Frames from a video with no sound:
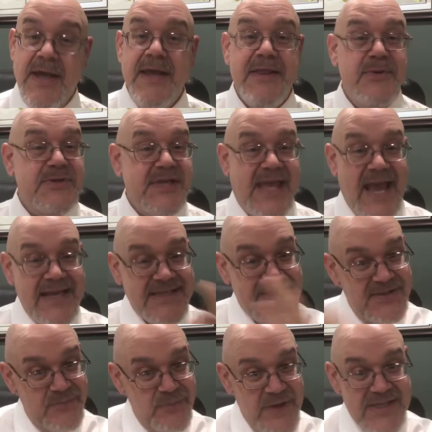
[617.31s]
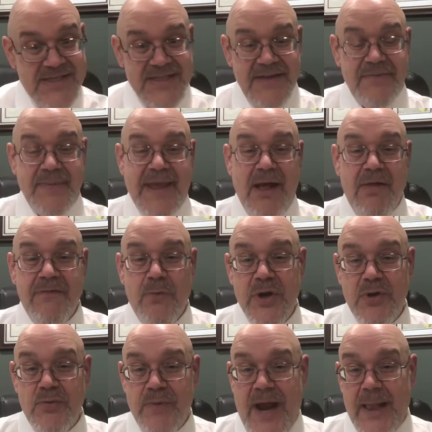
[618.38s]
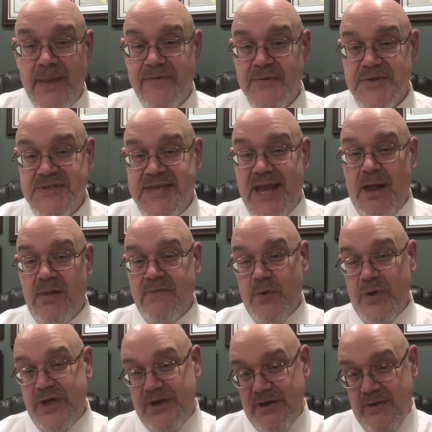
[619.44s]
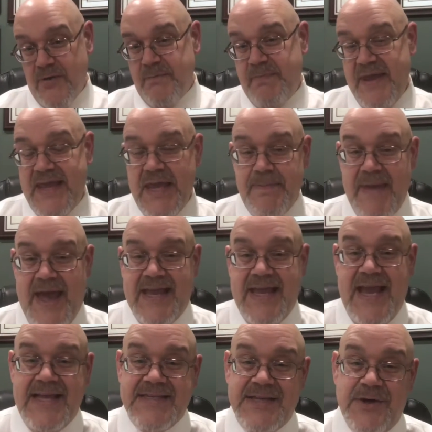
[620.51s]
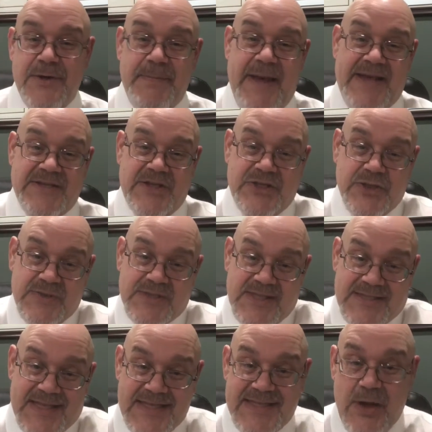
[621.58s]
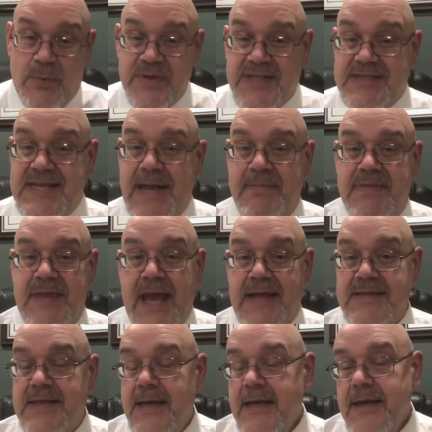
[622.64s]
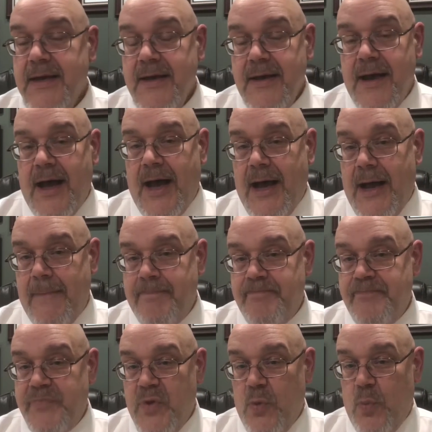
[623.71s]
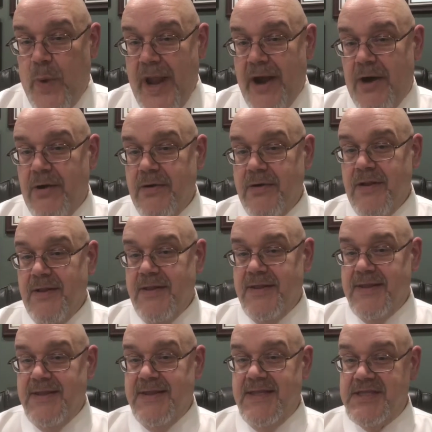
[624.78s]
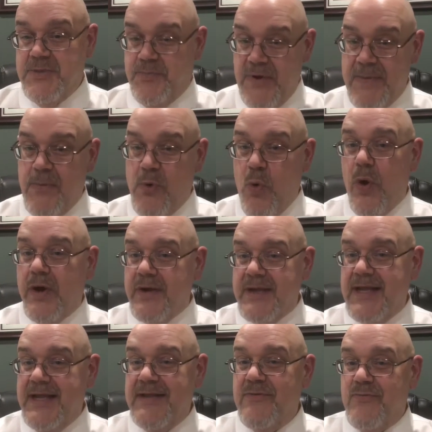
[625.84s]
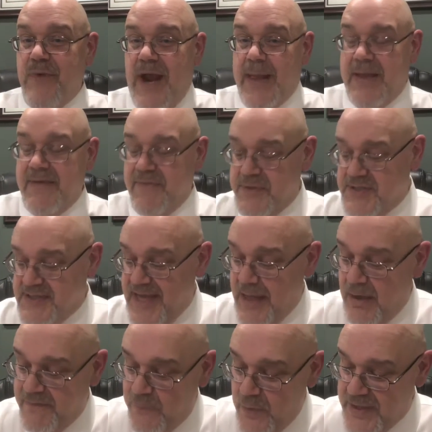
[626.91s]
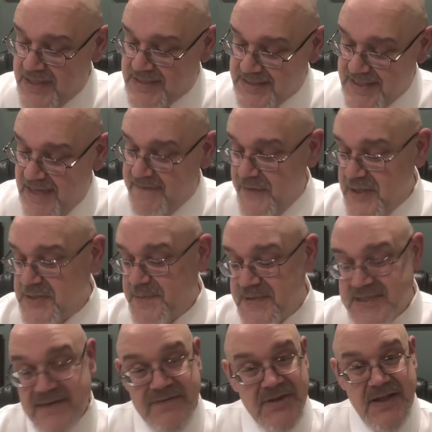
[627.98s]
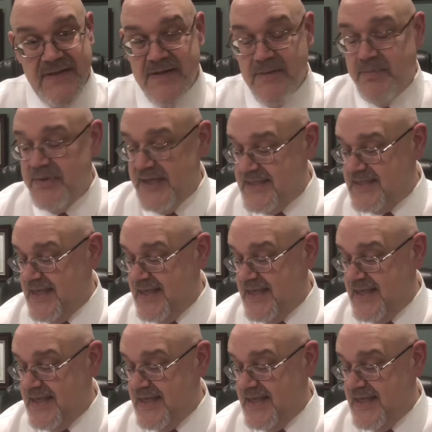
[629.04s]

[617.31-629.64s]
There's a case recently from California, Riley versus California, another piggyback case here in Massachusetts that dealt with the same things, where the Supreme Court in Riley versus California said very specifically that the police